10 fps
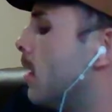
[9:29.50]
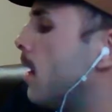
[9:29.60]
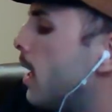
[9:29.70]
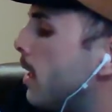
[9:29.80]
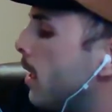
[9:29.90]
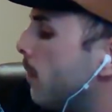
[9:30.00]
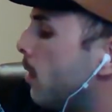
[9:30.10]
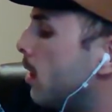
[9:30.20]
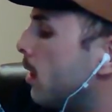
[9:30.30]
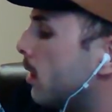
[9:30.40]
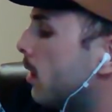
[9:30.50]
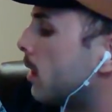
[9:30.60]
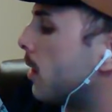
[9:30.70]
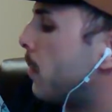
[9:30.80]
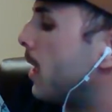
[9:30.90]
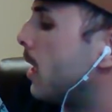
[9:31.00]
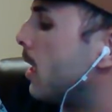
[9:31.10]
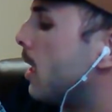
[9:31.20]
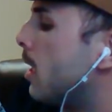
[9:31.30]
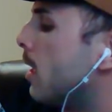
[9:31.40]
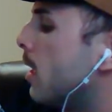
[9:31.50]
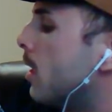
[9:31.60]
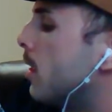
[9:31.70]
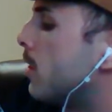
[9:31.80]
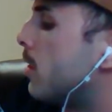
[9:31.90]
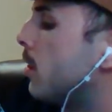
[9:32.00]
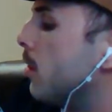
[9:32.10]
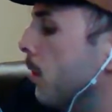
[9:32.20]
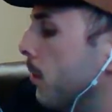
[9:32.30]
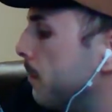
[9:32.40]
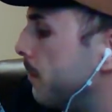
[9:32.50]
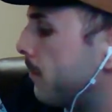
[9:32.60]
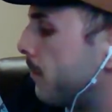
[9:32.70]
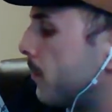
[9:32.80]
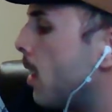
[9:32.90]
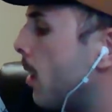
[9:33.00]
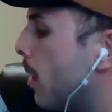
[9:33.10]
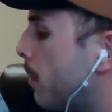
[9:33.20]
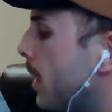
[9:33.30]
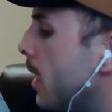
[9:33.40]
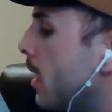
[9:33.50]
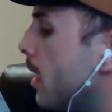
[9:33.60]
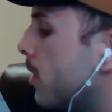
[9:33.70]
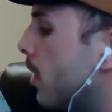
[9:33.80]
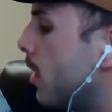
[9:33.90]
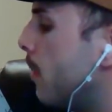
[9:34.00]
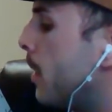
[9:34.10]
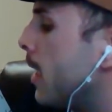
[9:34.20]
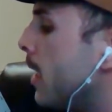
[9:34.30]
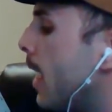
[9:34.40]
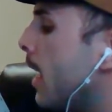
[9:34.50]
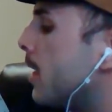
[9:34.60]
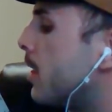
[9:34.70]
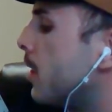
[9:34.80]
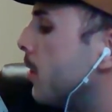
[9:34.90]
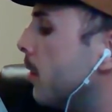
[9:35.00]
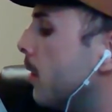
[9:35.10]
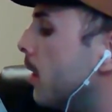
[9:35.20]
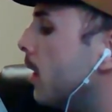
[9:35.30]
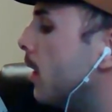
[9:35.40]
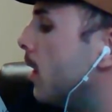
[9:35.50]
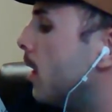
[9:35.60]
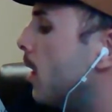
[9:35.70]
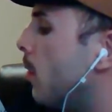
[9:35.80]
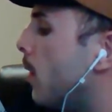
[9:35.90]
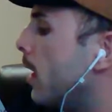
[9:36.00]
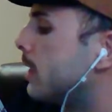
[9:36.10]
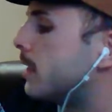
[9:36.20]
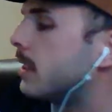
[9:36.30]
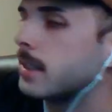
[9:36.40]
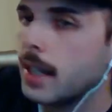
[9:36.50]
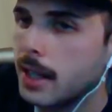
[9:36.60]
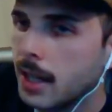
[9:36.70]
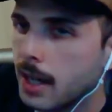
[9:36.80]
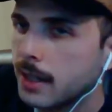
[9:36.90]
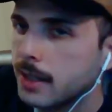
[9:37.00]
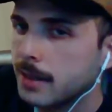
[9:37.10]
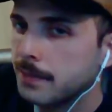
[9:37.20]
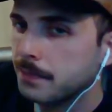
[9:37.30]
And then what? Look, a P2, or a PA2. Why does she say that?